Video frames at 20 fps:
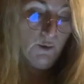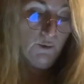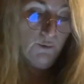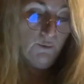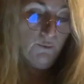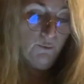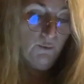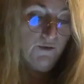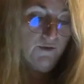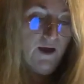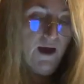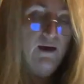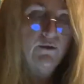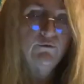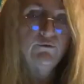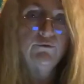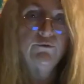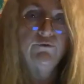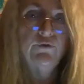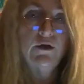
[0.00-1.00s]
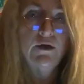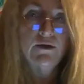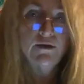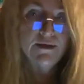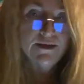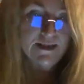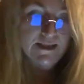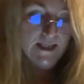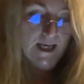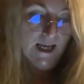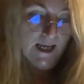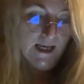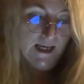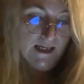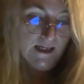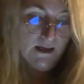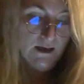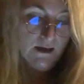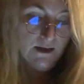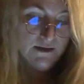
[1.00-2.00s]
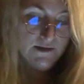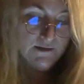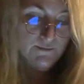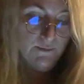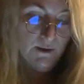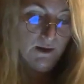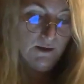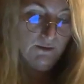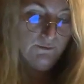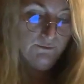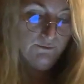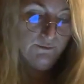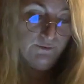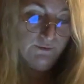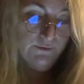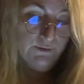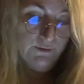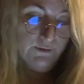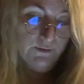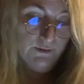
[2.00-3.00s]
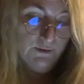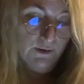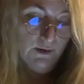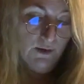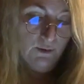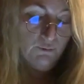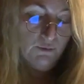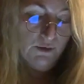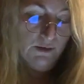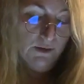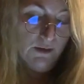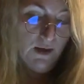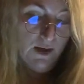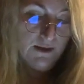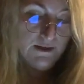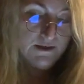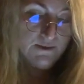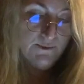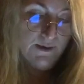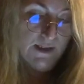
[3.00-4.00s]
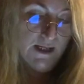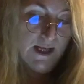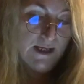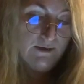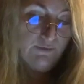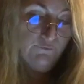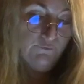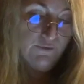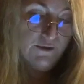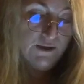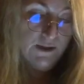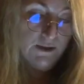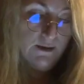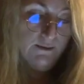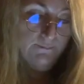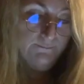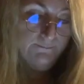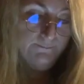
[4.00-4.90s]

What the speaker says: "Without further delay," I smiled. "I wouldn't like to be late for dinner."